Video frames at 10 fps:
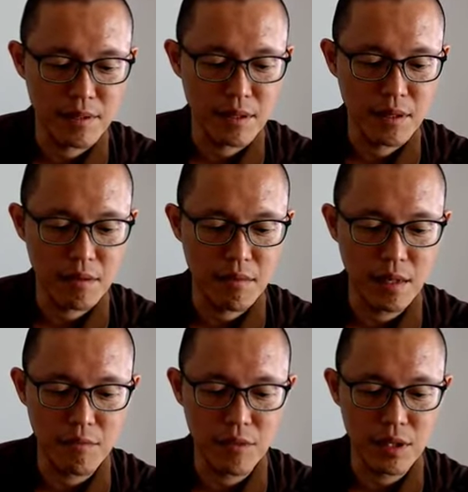
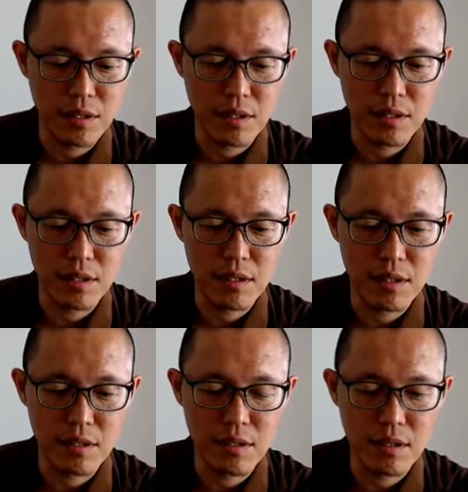when we
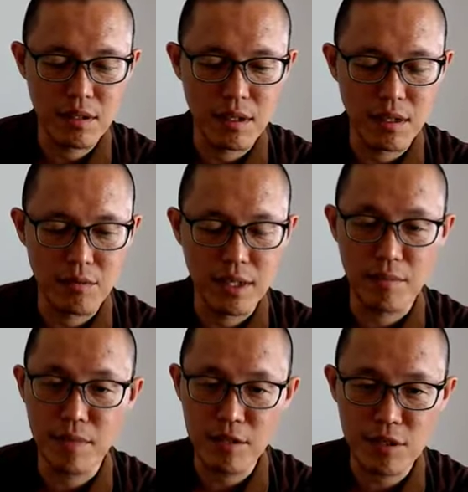can
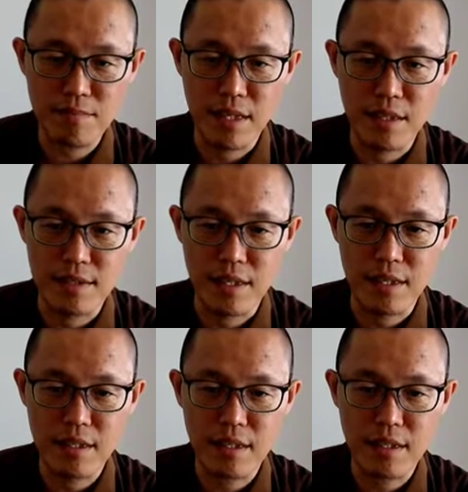measure by saying